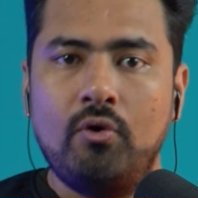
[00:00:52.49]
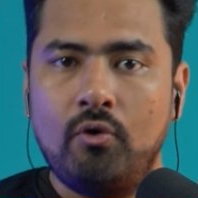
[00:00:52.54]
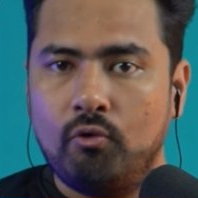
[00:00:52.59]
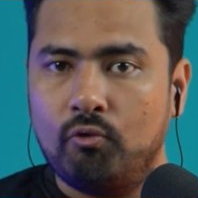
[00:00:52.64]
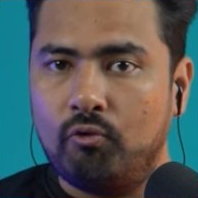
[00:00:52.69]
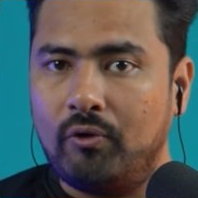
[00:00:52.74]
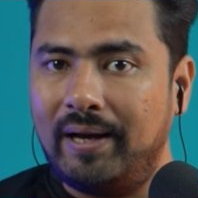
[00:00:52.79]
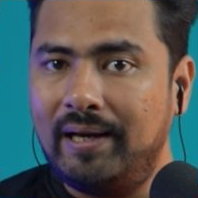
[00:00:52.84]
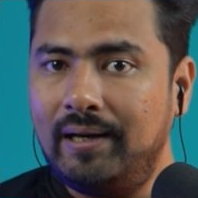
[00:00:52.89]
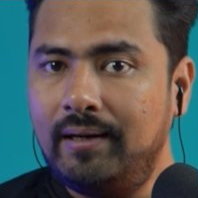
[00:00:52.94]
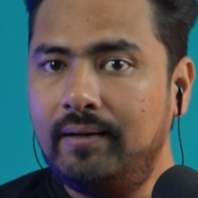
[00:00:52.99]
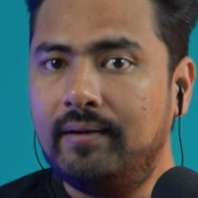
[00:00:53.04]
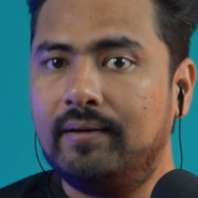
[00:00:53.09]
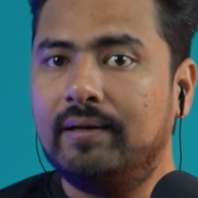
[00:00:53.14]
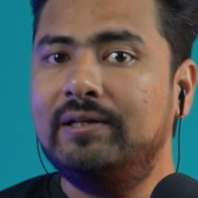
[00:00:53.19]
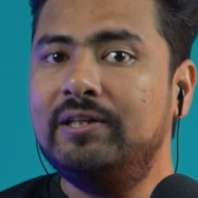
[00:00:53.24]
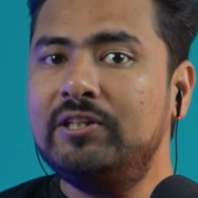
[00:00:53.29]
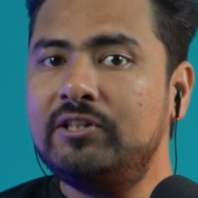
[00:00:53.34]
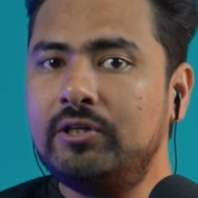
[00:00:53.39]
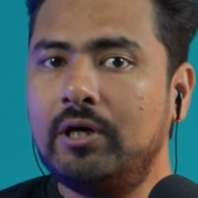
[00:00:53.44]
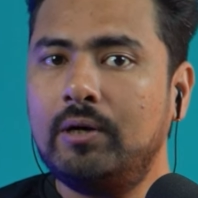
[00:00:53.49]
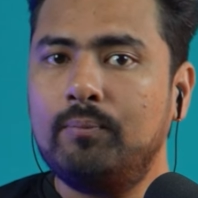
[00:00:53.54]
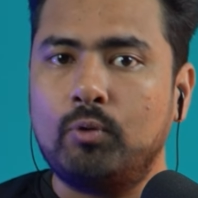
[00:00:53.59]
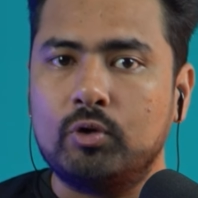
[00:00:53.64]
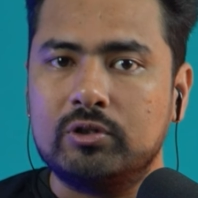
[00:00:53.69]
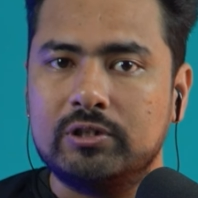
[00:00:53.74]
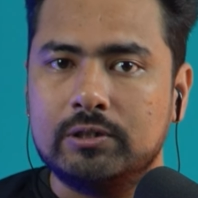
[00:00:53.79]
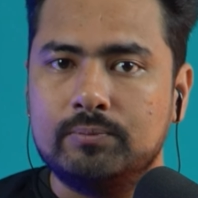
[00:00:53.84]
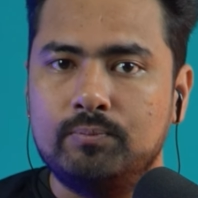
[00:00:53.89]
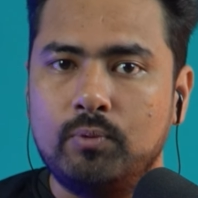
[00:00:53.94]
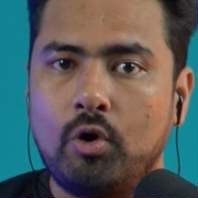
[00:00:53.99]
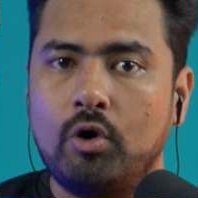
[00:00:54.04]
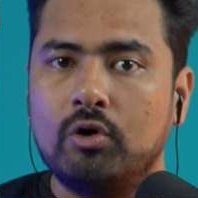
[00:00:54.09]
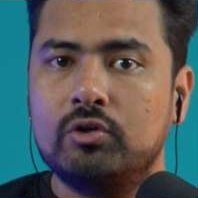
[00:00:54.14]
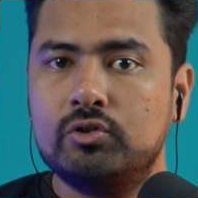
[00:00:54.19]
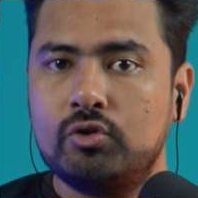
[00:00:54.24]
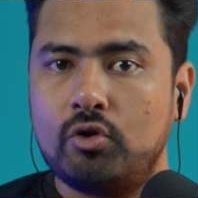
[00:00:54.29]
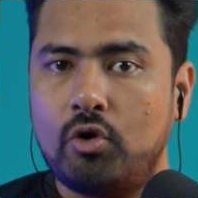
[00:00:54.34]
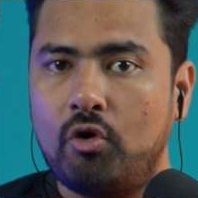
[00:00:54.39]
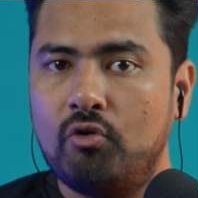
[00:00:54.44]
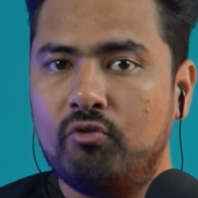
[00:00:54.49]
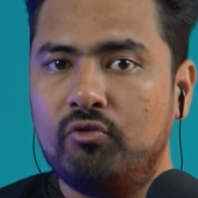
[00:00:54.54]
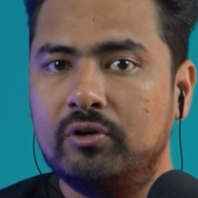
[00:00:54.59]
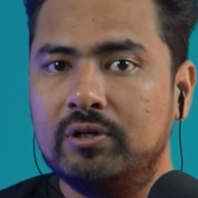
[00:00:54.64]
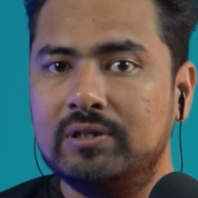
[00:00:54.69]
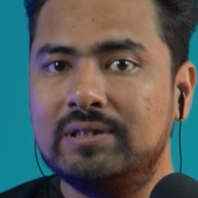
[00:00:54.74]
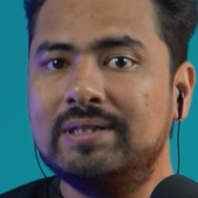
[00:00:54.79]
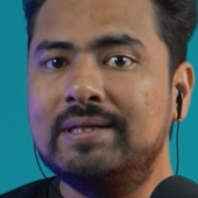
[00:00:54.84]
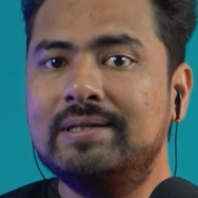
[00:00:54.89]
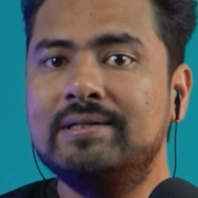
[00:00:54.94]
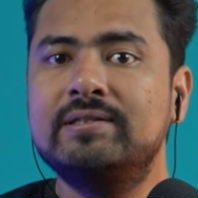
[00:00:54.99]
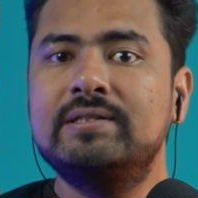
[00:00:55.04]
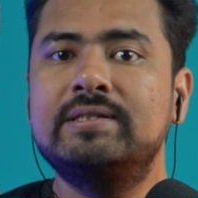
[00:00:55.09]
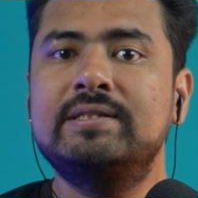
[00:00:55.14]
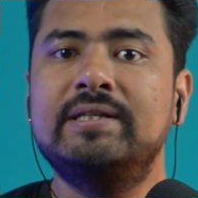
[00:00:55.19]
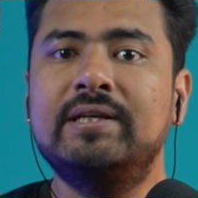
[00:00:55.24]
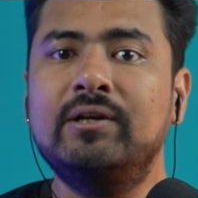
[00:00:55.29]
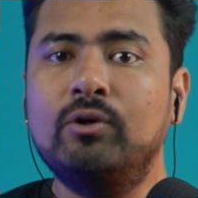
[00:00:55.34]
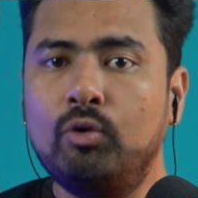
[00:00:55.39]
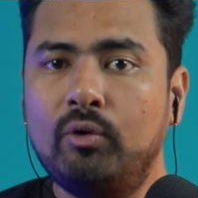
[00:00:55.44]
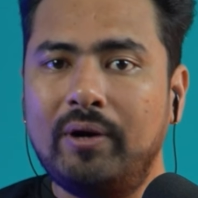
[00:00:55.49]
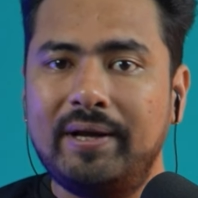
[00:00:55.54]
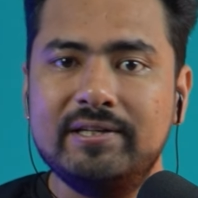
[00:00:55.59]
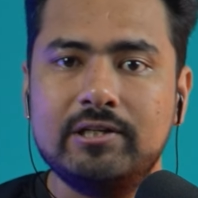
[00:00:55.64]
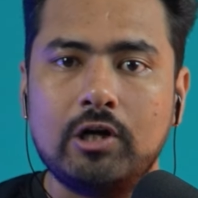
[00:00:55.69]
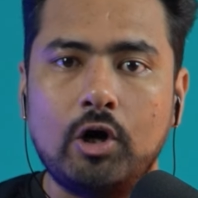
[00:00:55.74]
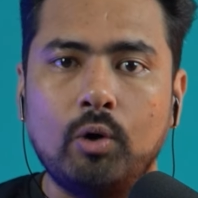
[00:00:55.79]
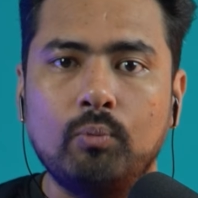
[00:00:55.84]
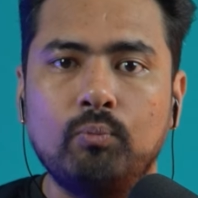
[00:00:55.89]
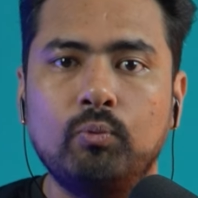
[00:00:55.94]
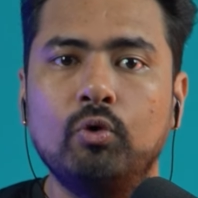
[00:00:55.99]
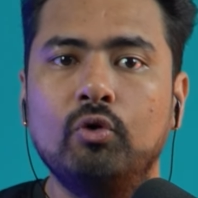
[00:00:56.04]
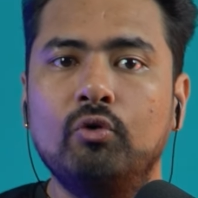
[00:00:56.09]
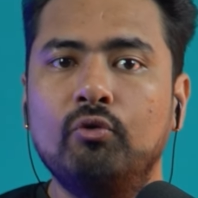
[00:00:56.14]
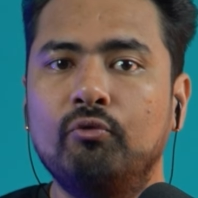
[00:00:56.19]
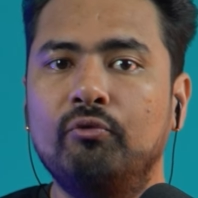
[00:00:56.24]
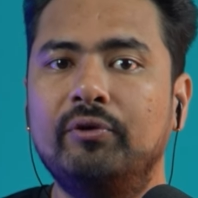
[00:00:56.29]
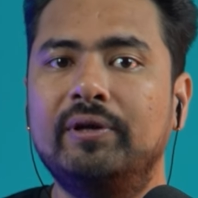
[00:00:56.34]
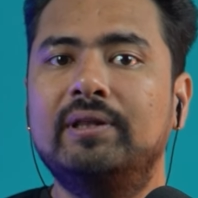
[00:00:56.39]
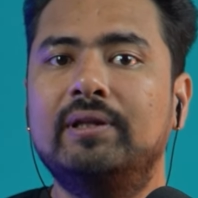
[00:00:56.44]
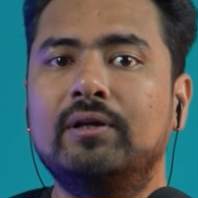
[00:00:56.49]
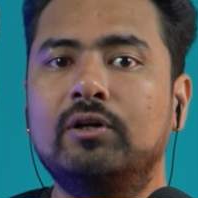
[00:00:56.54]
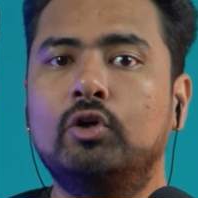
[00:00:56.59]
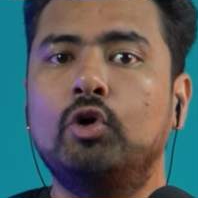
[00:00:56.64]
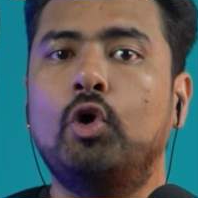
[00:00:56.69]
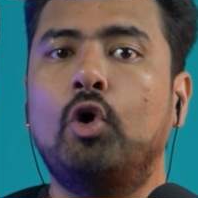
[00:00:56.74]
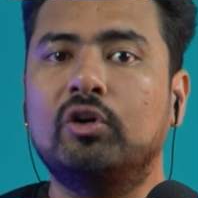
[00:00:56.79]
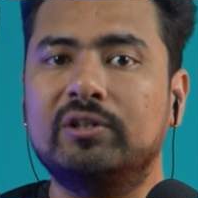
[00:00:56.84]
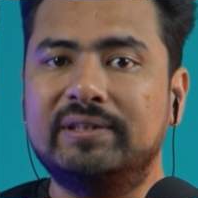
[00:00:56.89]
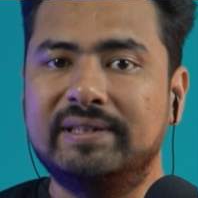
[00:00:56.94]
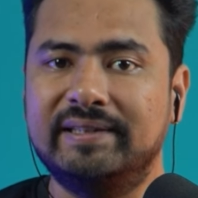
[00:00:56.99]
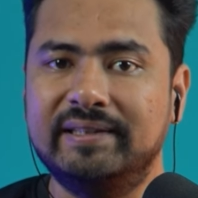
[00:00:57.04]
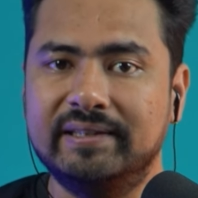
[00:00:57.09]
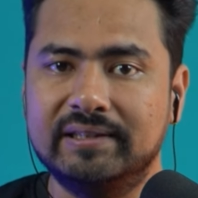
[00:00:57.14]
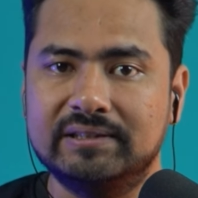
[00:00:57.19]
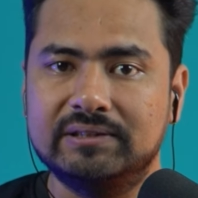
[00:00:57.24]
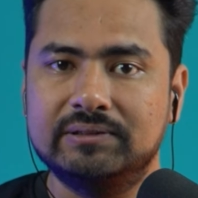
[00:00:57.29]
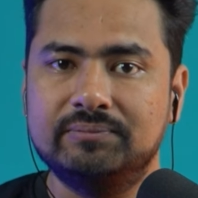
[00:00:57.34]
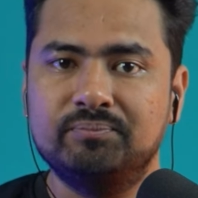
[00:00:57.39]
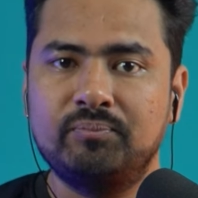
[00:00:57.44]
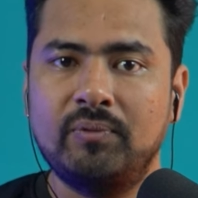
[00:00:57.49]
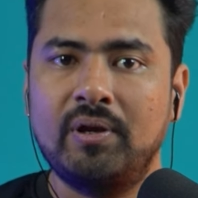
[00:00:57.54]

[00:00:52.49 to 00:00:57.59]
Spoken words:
while registered process blocks offers synchronized output with clock signals,